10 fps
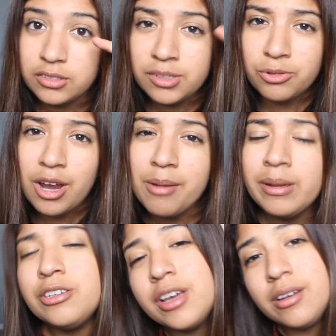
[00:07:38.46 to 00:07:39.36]
Subscribe to
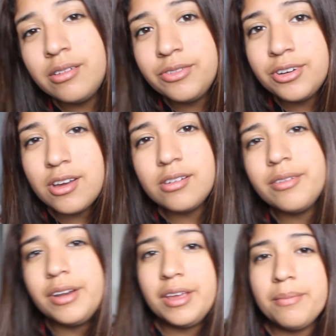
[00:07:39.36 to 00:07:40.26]
my channel if you're not
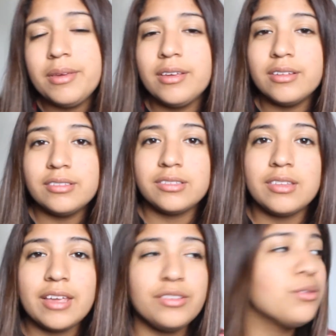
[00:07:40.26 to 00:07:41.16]
already, because
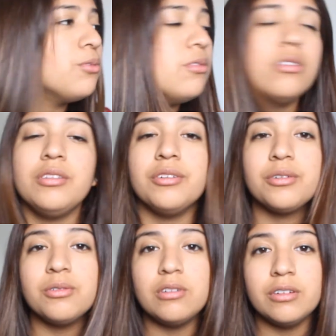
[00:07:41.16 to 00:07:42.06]
that's cool.
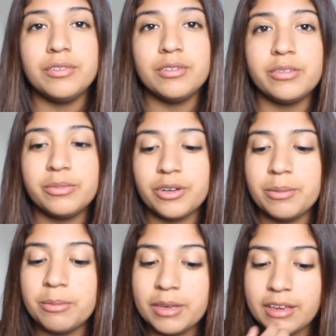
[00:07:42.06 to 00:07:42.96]
You're cool if you
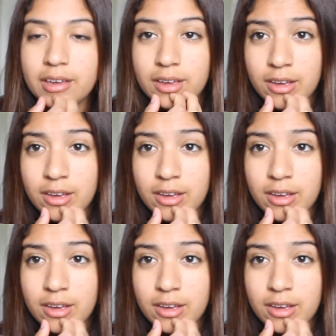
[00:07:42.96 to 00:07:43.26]
subscribe to me.